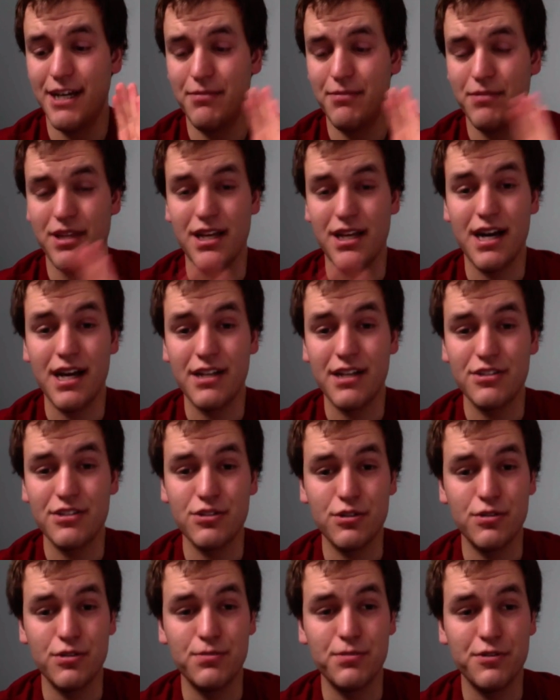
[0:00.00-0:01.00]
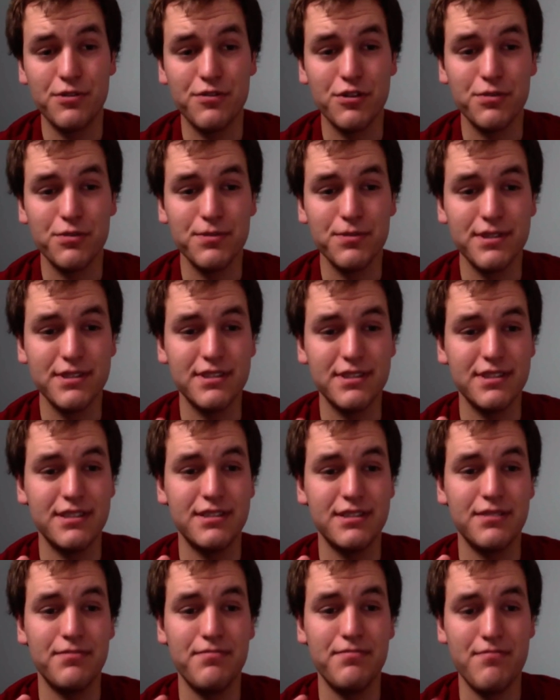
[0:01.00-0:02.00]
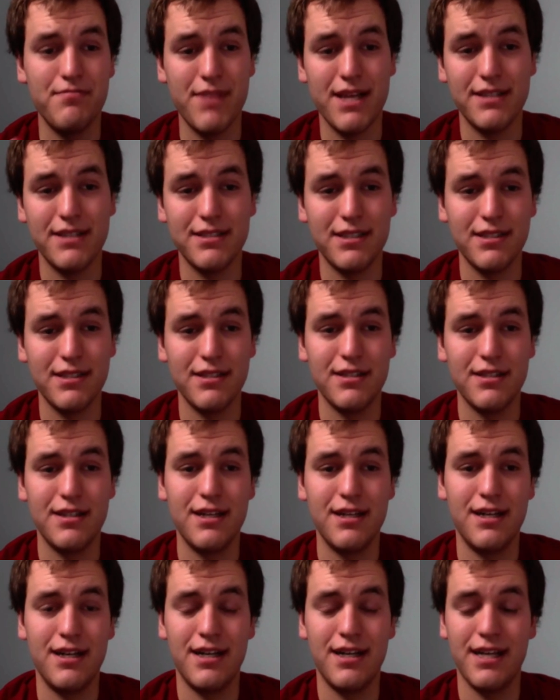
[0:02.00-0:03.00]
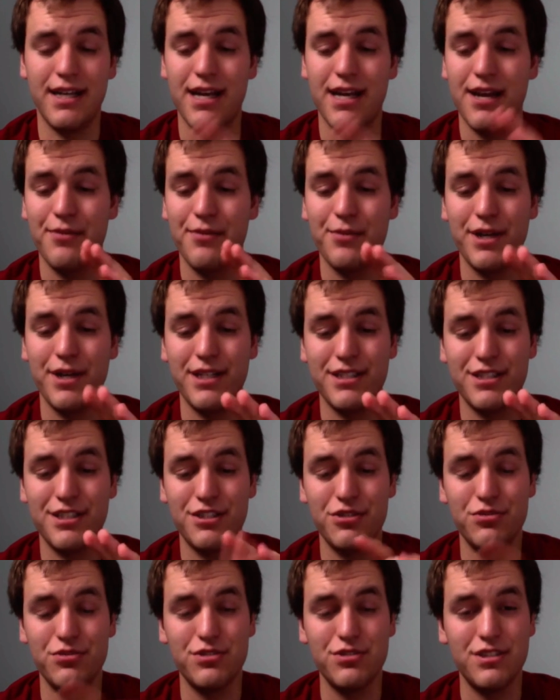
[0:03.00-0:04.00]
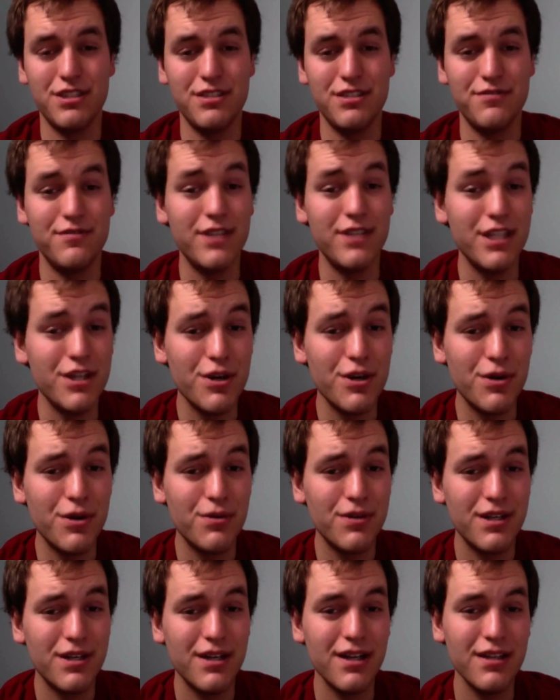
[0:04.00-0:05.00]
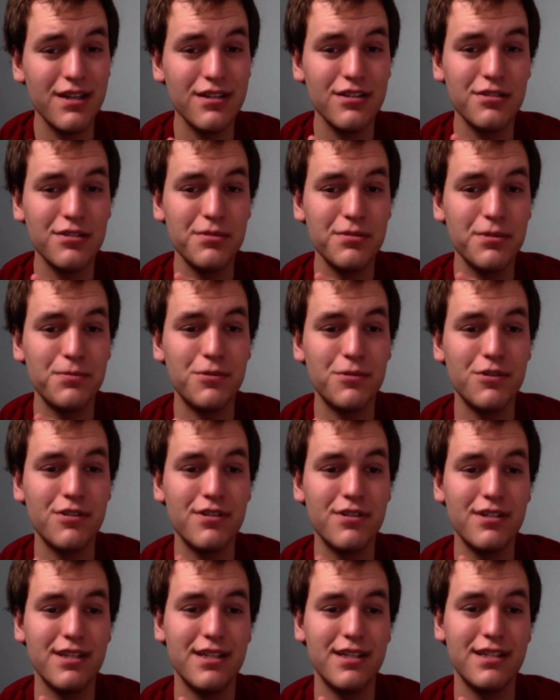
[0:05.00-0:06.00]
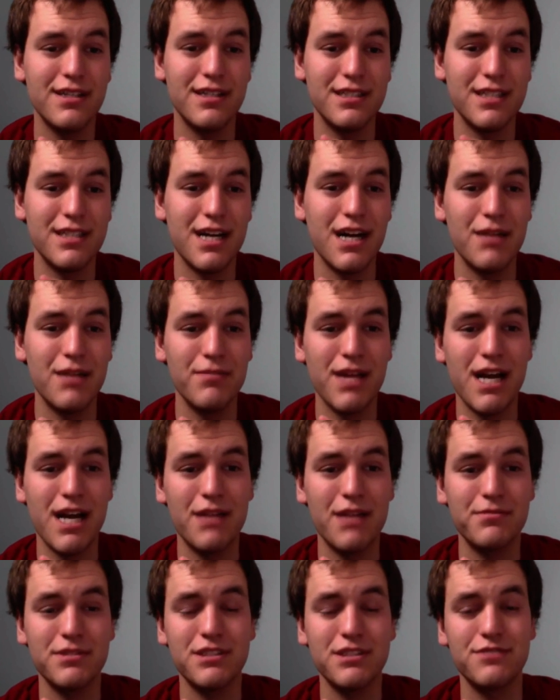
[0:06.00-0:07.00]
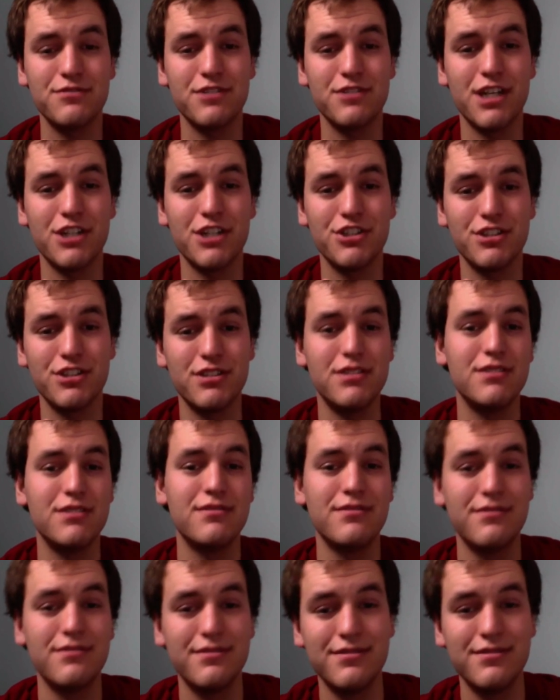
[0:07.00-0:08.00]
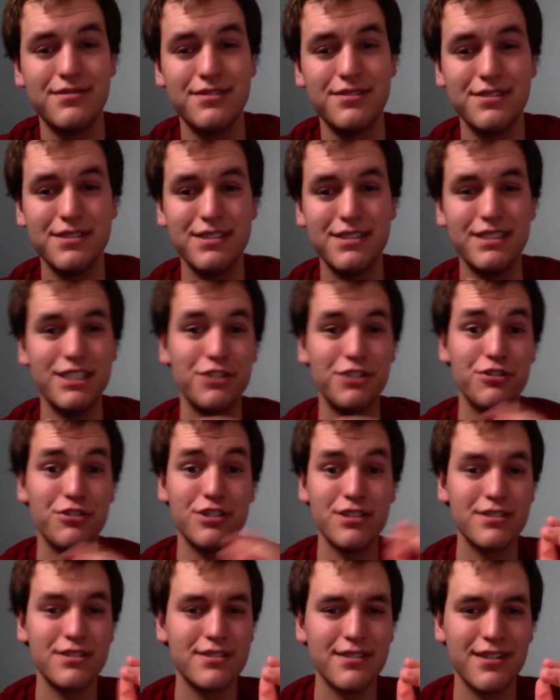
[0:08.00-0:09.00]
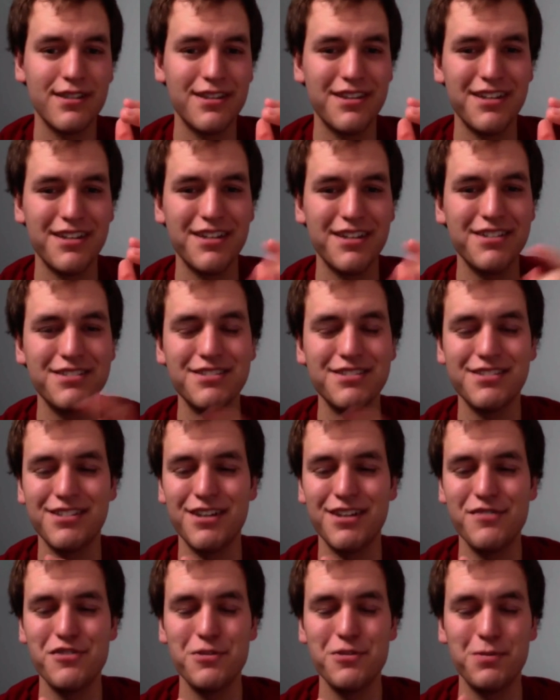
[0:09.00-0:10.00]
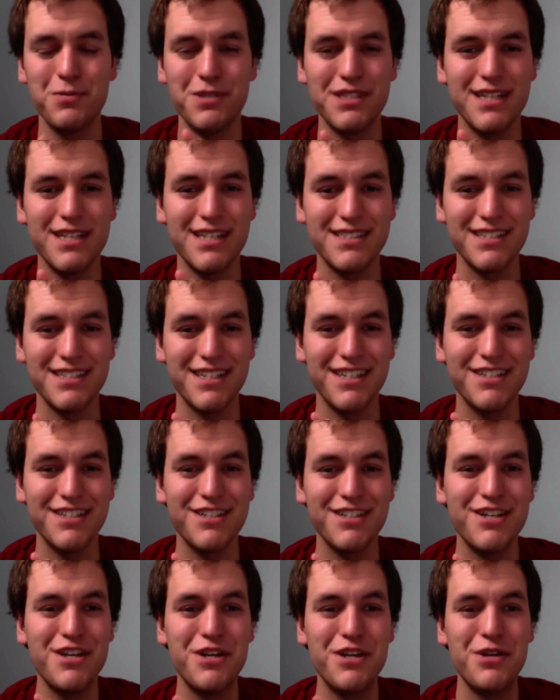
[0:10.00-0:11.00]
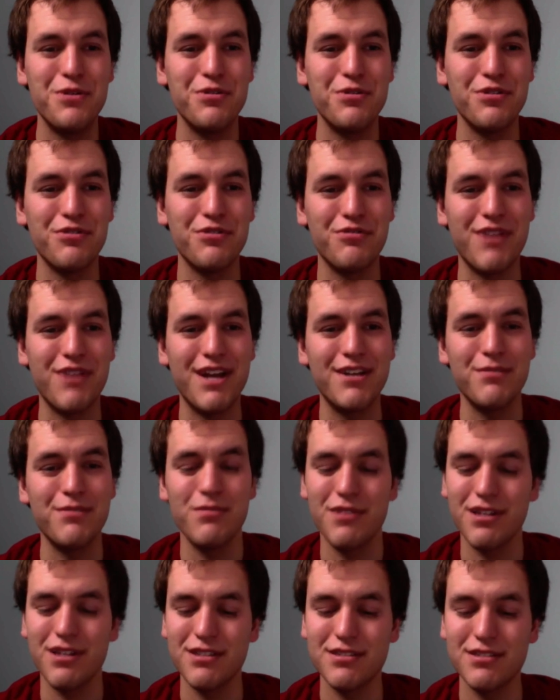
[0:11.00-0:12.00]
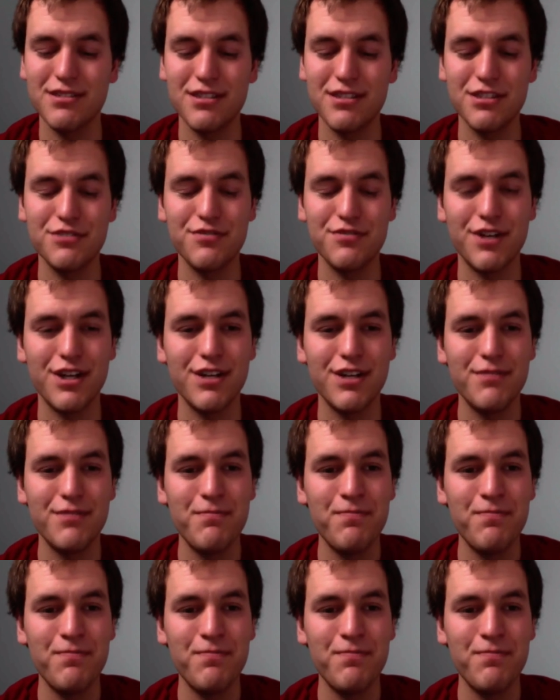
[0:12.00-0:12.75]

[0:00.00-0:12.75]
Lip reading: The ISO performance is amazing. I can't wait to use the video a little bit more and the time lapse for actually serious things. I've just been testing it with random things thus far,